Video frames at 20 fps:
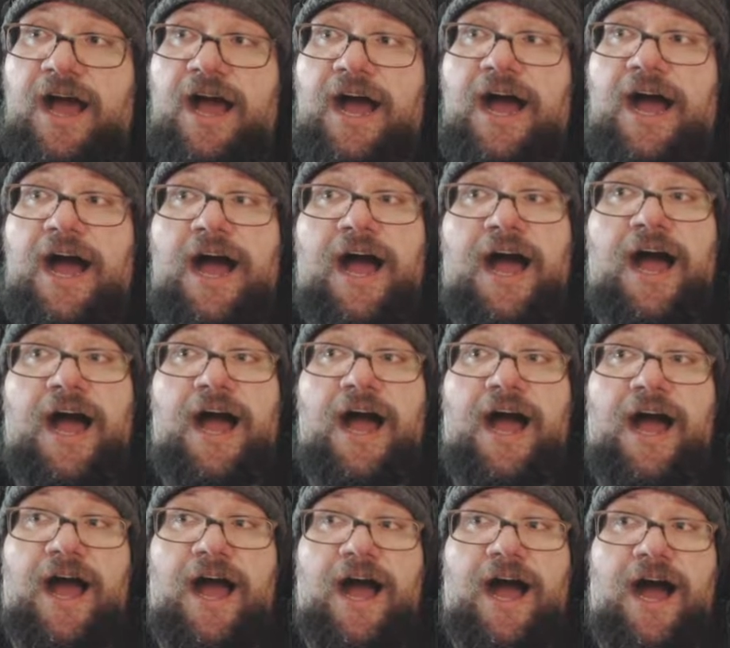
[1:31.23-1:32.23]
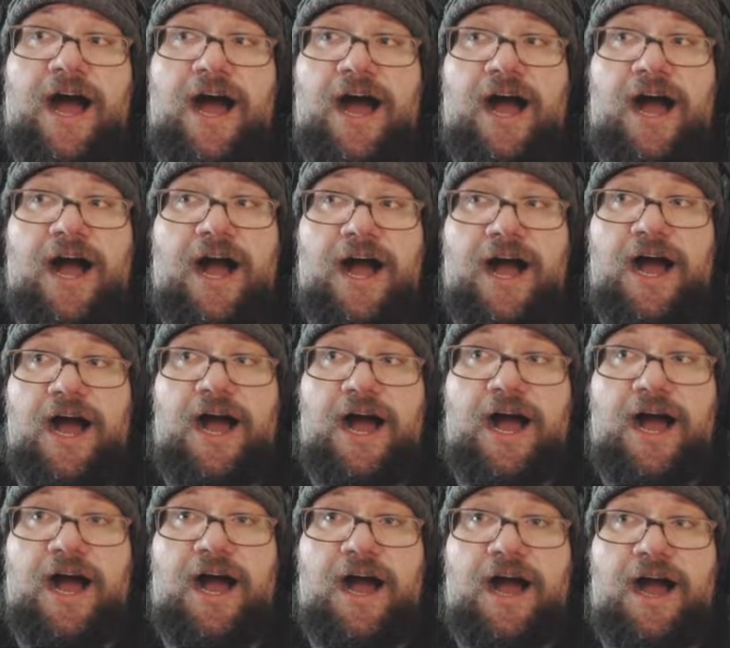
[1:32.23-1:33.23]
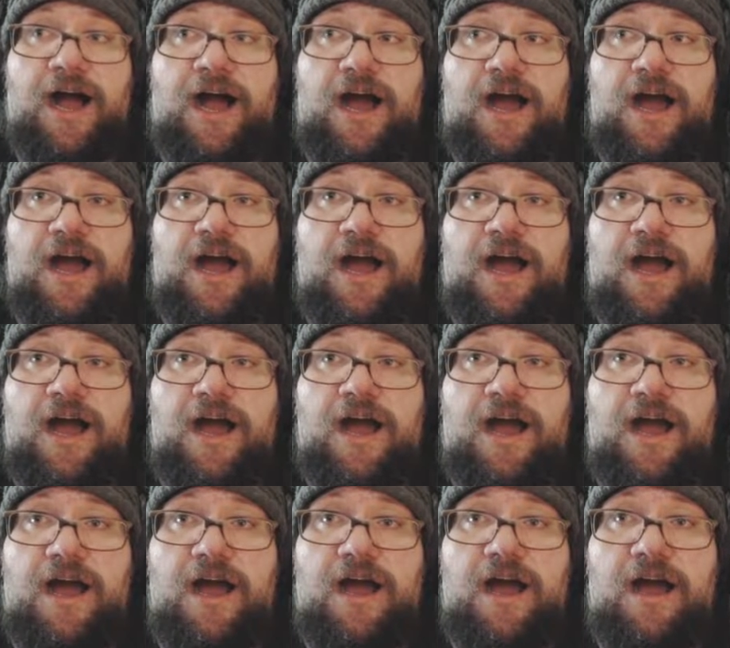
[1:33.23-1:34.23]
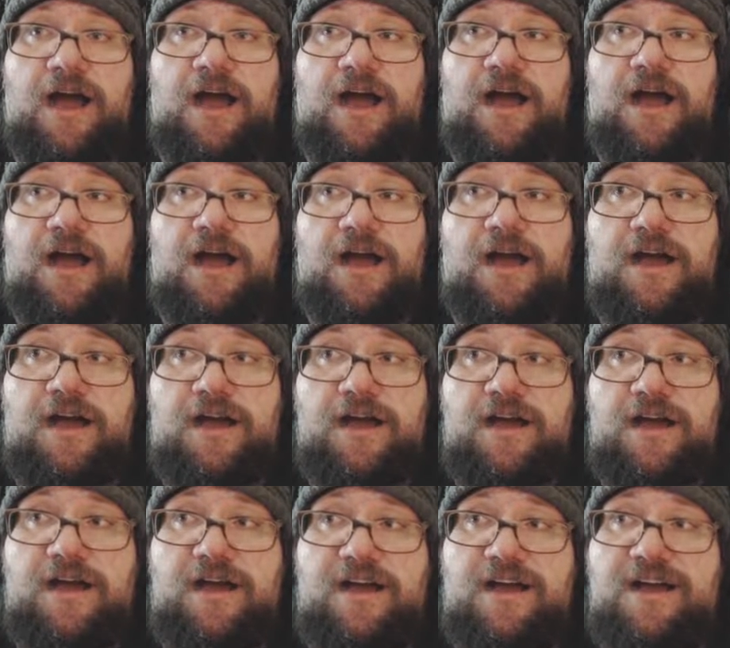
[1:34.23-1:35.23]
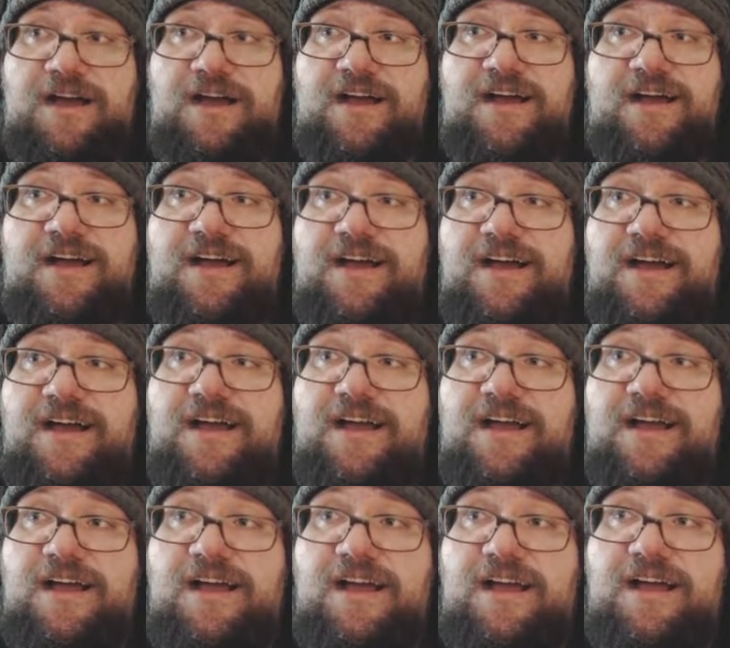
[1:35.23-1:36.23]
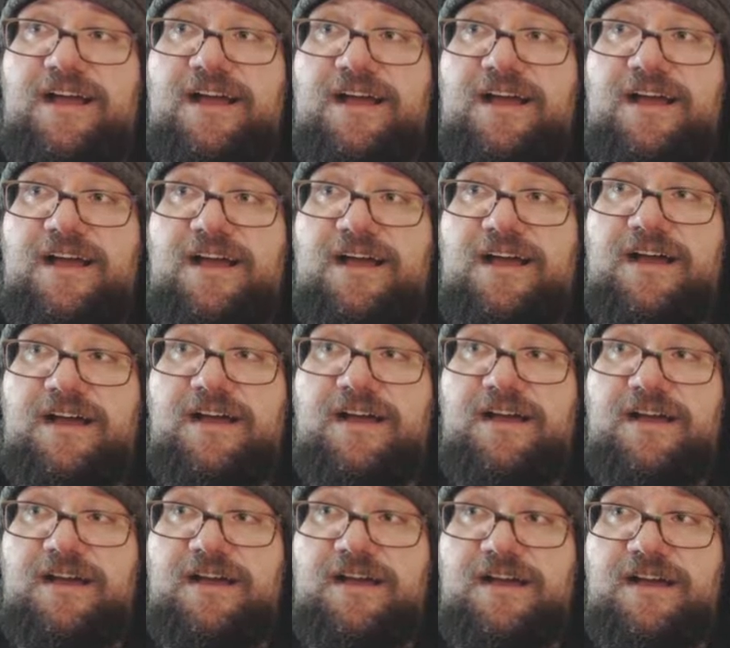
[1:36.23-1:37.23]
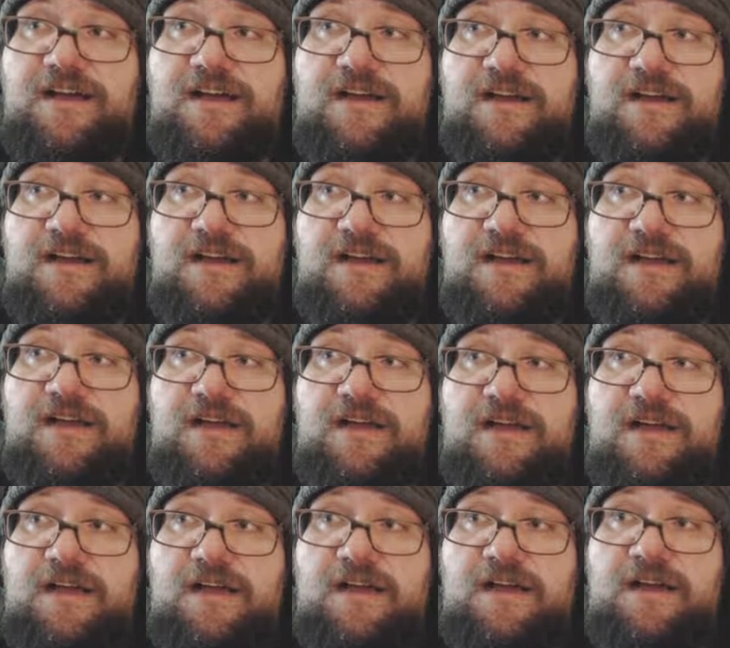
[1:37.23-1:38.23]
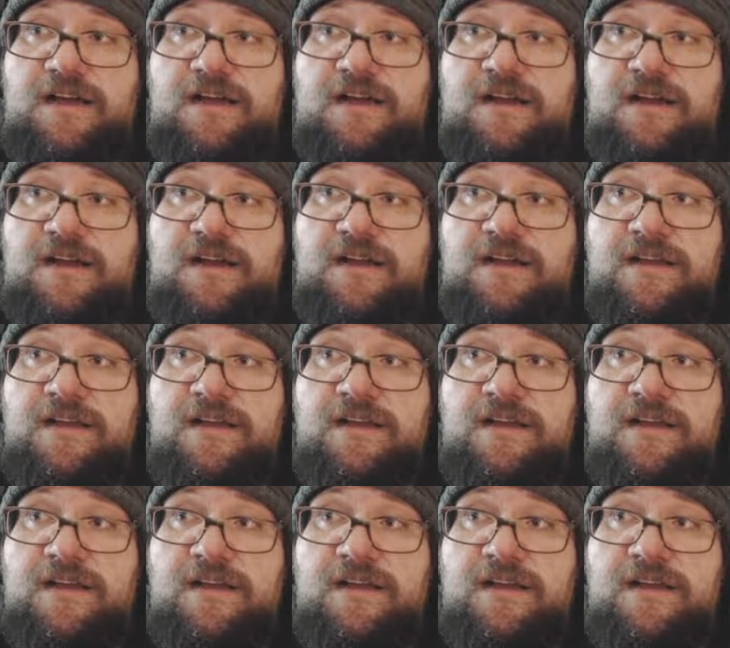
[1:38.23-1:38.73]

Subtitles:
This person isn't speaking.